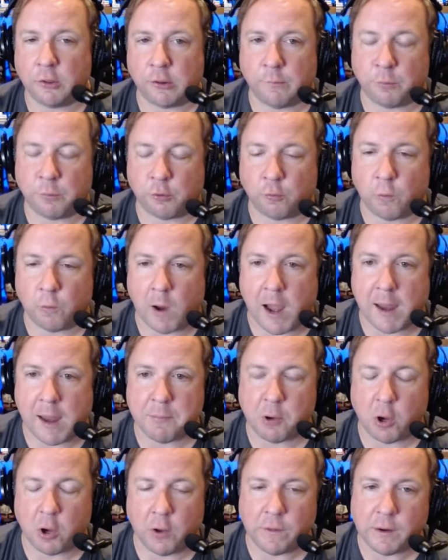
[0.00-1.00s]

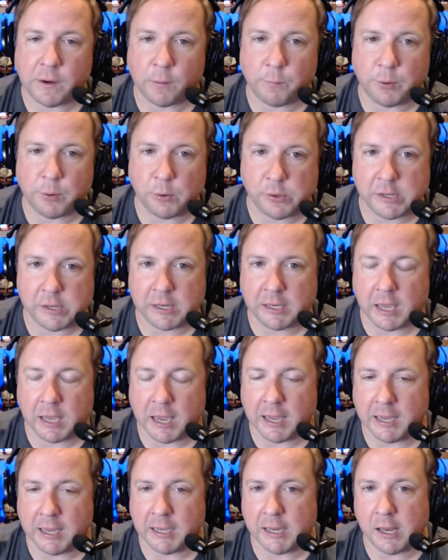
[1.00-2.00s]
subscribe on there, building
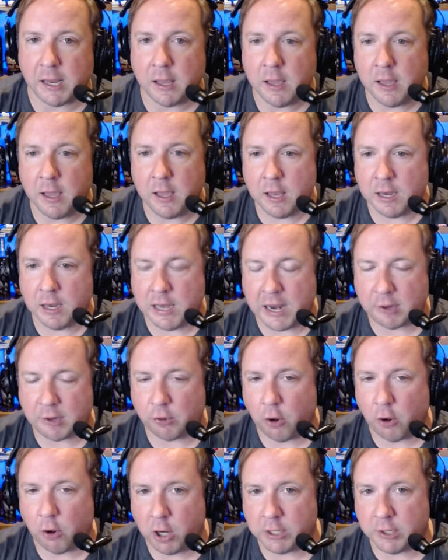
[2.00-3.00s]
a
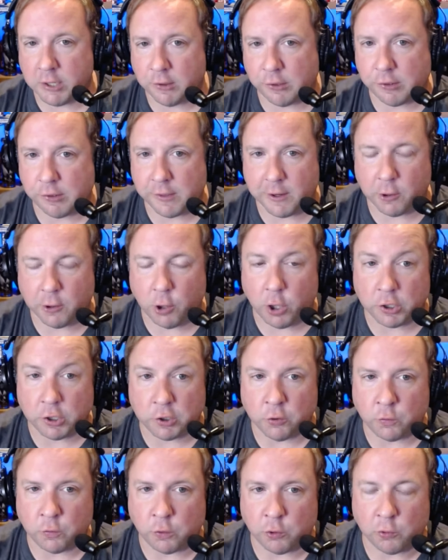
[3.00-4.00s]
nice audience there on
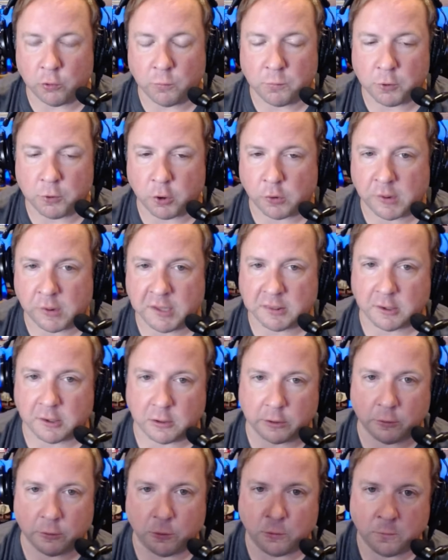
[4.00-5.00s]
YouTube. Just hit the
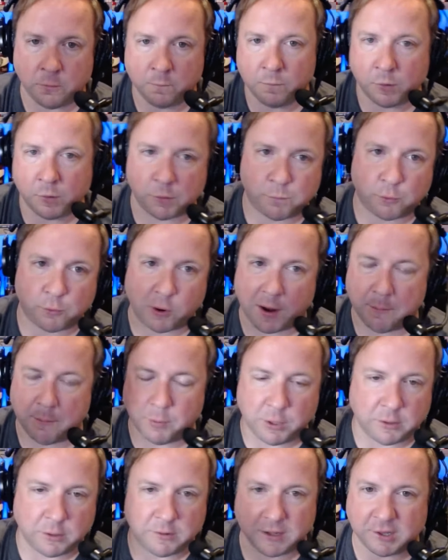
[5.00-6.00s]
little subscribe
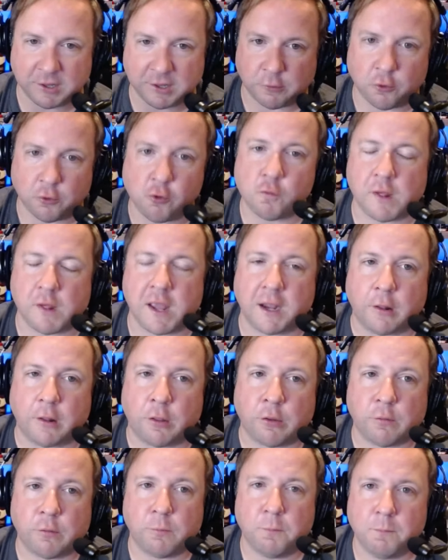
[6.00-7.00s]
button. It takes 2
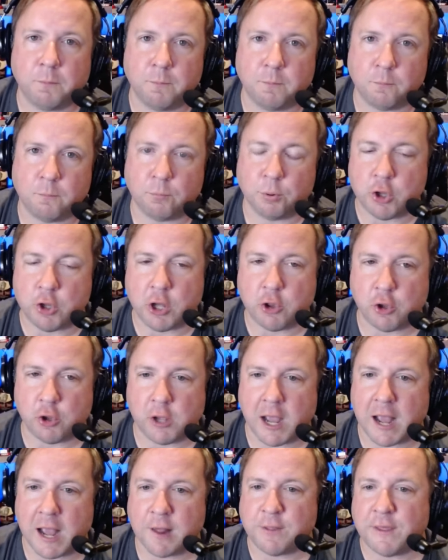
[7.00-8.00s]
seconds. Appreciate you
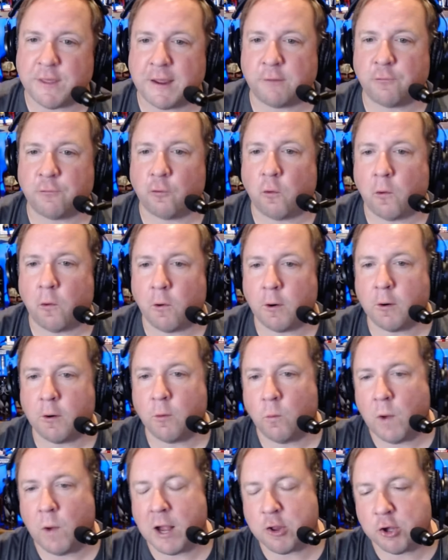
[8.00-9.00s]
guys. Thanks
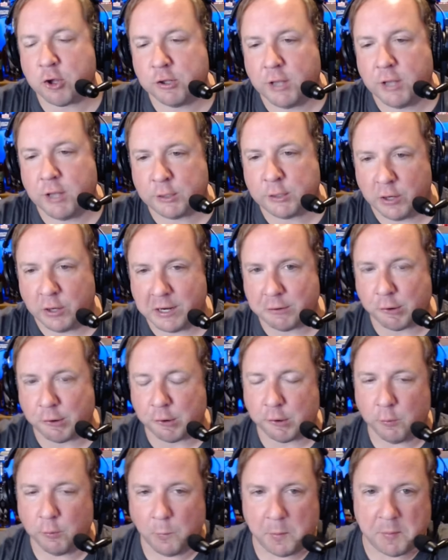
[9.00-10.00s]
for watching Locked On
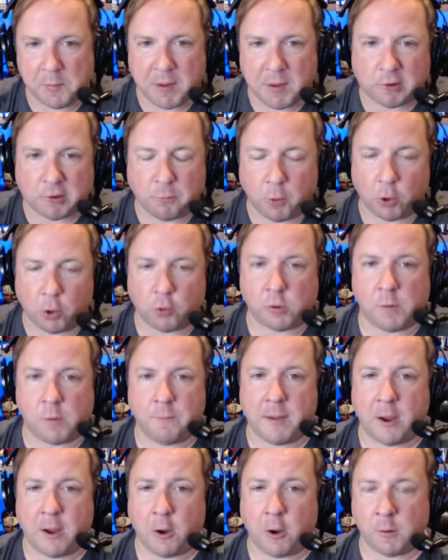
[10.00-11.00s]
SEC. We'll be back tomorrow.
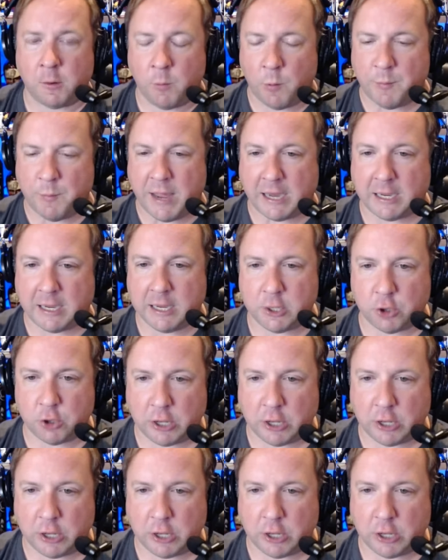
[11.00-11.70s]
Come on back and